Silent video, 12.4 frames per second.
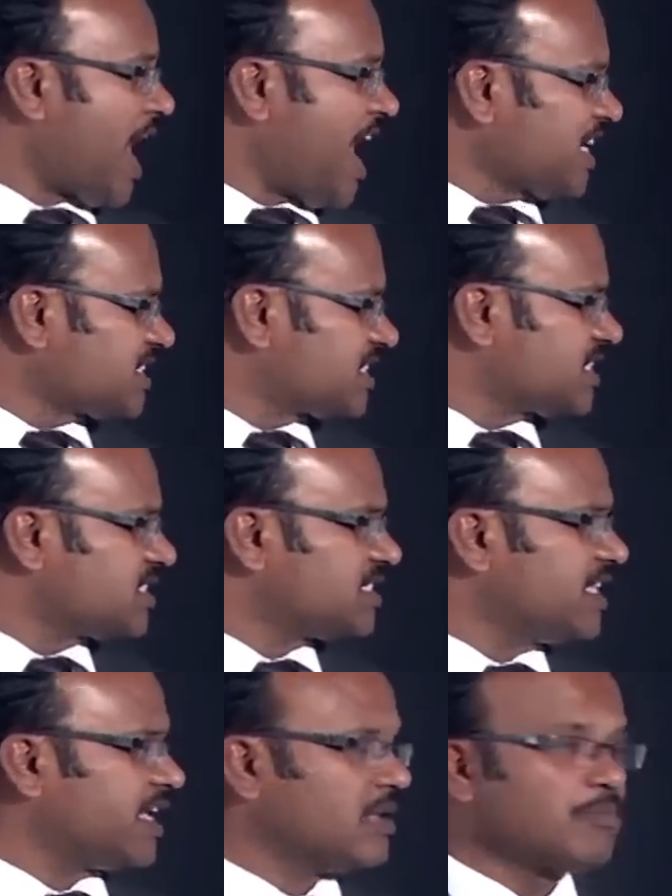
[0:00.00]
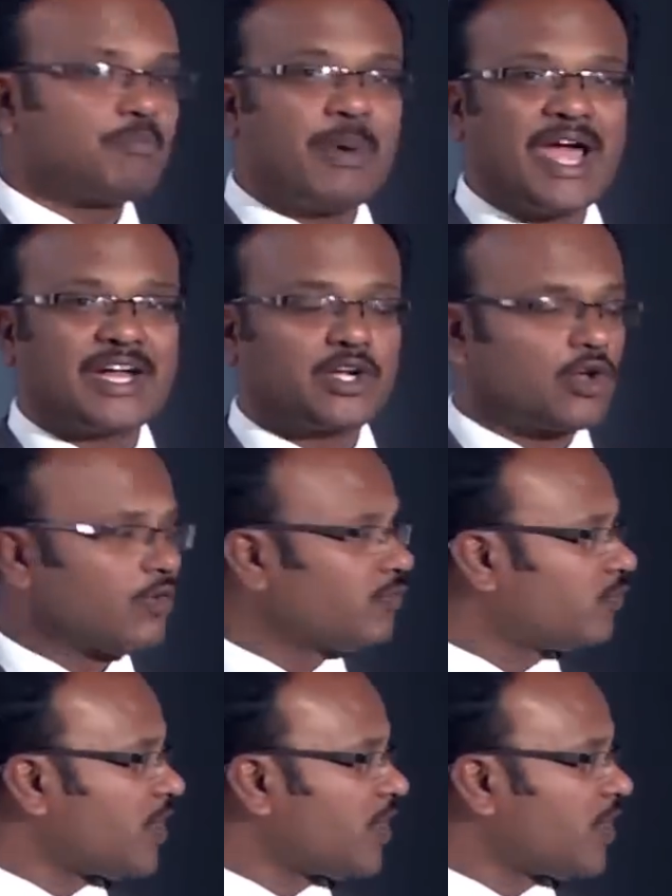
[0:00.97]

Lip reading: access the impact of